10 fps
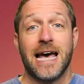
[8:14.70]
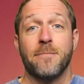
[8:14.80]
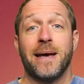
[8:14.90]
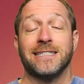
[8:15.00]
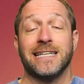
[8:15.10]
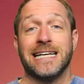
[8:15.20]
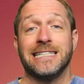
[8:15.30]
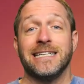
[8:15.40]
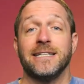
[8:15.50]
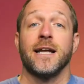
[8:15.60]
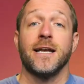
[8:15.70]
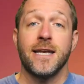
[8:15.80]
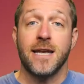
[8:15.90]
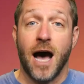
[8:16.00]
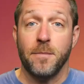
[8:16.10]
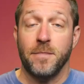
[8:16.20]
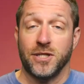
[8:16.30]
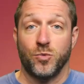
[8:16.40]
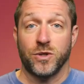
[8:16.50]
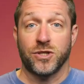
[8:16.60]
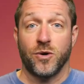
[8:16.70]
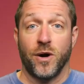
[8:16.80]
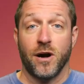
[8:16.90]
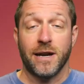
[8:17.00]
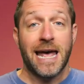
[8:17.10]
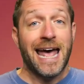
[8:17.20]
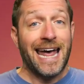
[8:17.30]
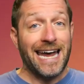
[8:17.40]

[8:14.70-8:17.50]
That makes it easy to not miss what's going on.